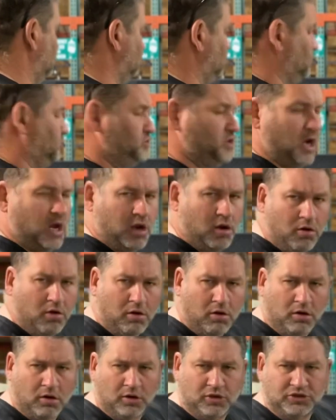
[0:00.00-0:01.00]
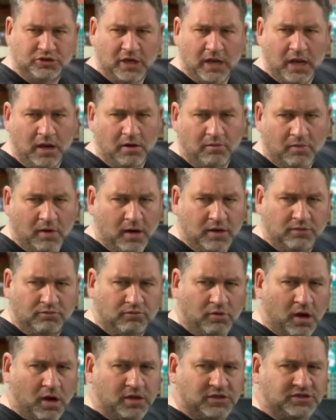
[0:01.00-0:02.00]
JR or
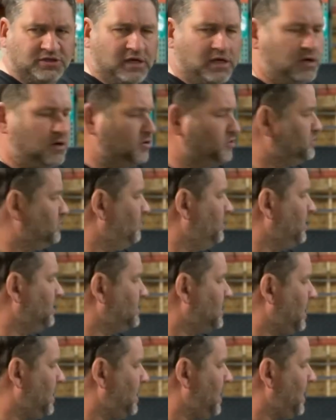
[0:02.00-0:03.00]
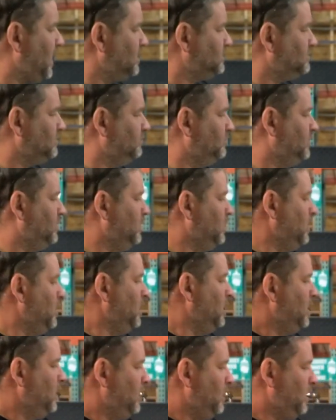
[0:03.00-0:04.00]
J.Racenstein or something like that has them.
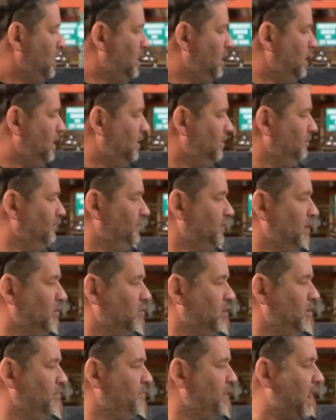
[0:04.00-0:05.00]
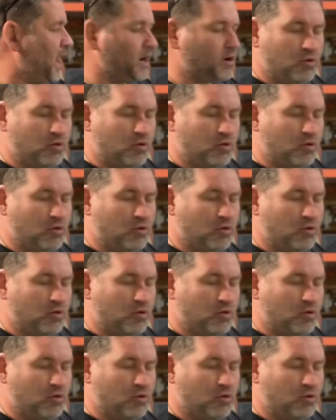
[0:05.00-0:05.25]
They were on back